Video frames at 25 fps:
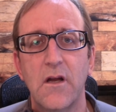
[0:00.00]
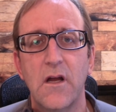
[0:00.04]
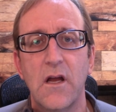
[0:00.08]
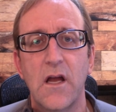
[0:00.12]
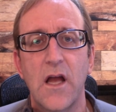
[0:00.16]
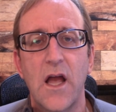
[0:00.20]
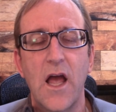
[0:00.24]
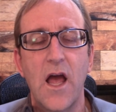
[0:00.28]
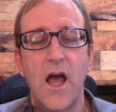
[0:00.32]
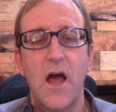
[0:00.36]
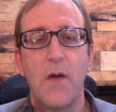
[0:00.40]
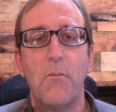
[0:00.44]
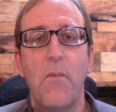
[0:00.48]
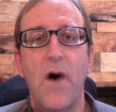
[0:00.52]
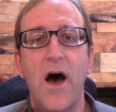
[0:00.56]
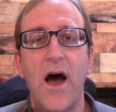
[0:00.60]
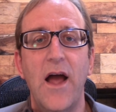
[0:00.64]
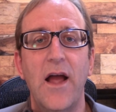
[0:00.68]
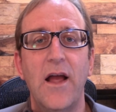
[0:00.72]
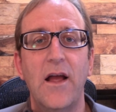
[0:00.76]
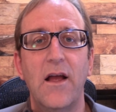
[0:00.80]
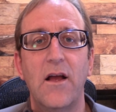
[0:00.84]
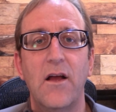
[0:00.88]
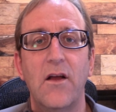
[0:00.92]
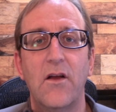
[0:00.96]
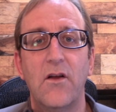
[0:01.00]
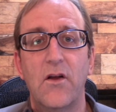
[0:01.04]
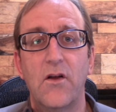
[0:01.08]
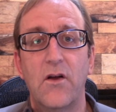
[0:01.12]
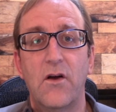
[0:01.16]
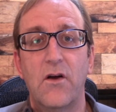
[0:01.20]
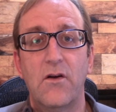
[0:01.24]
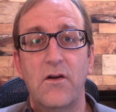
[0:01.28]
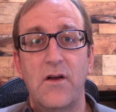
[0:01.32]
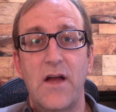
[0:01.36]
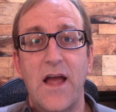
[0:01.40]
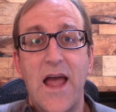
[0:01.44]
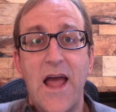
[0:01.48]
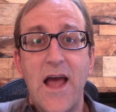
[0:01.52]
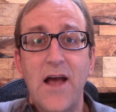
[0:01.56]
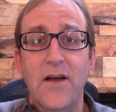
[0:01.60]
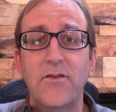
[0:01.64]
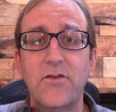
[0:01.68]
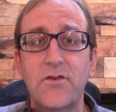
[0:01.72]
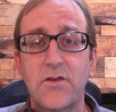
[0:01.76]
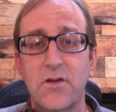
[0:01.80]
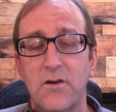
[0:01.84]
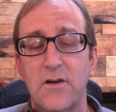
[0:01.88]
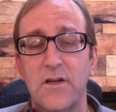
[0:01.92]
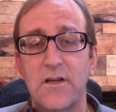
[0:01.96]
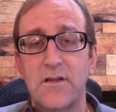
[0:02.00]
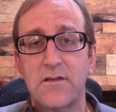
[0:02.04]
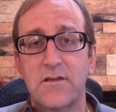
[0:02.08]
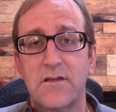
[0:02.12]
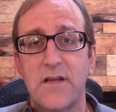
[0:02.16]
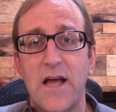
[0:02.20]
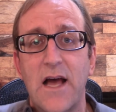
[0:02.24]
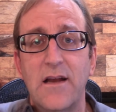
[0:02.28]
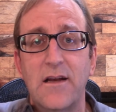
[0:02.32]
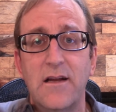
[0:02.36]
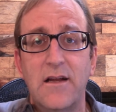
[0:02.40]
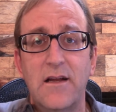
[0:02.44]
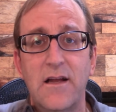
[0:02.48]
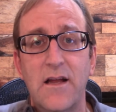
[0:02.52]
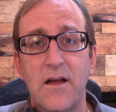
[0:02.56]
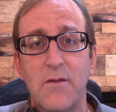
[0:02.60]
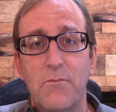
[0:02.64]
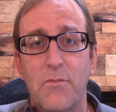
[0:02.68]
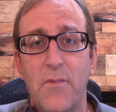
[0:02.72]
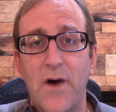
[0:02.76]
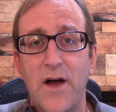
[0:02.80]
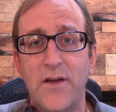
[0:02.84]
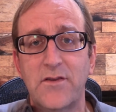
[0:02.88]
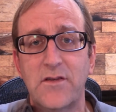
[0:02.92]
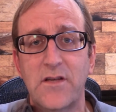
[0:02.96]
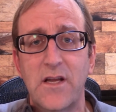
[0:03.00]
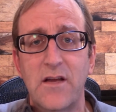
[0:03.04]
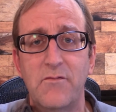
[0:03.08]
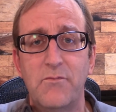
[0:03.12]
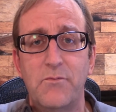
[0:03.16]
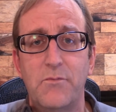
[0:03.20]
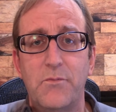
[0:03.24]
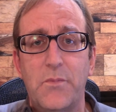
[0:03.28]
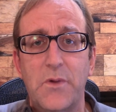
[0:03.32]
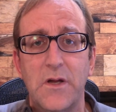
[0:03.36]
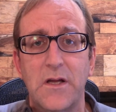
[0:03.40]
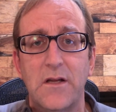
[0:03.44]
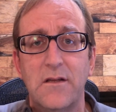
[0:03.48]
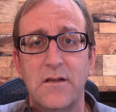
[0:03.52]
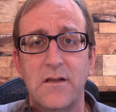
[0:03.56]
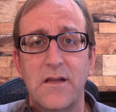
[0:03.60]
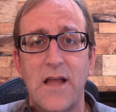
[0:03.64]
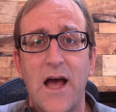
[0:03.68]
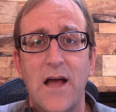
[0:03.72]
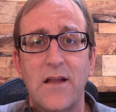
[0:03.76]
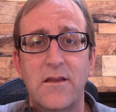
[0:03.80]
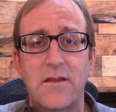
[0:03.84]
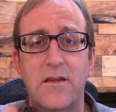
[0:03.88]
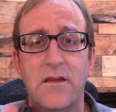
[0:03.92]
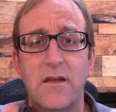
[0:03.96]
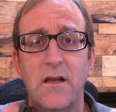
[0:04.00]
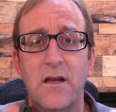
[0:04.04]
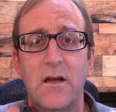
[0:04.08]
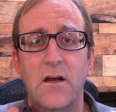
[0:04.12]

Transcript: And my answer is that it must have been that